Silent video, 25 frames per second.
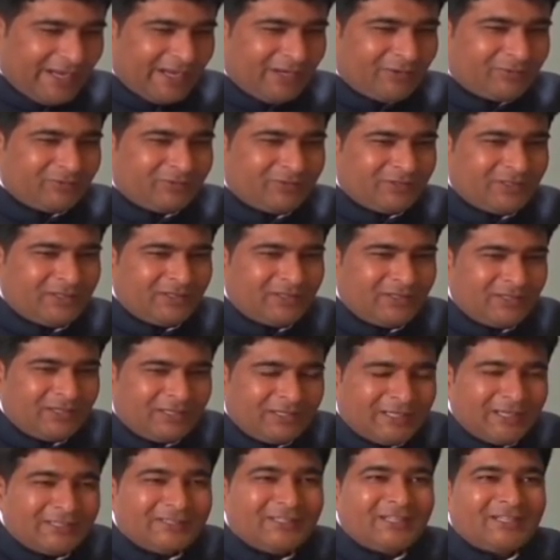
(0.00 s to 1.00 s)
have uh,
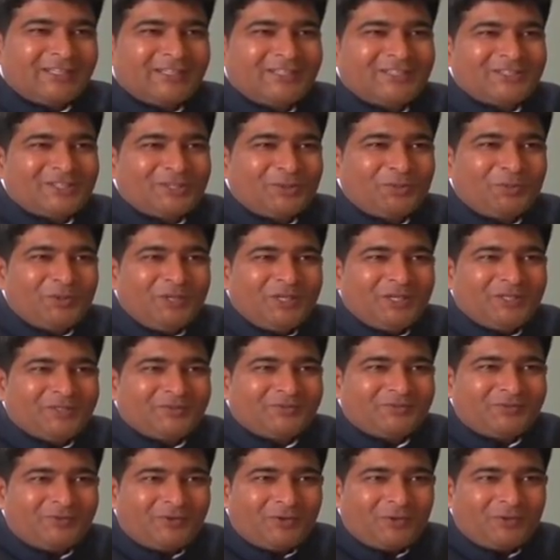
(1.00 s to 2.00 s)
another
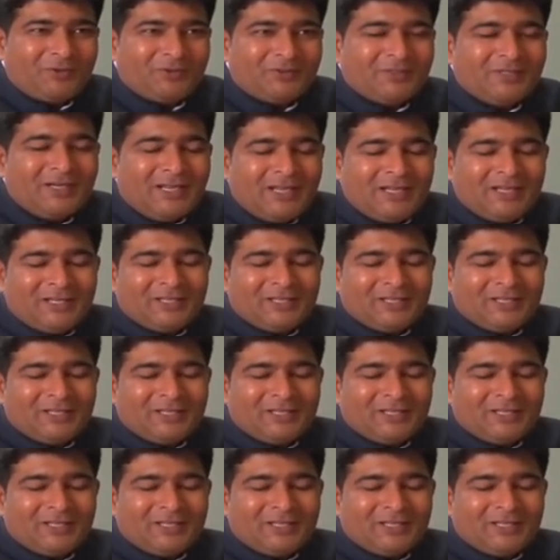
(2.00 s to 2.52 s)
recipient for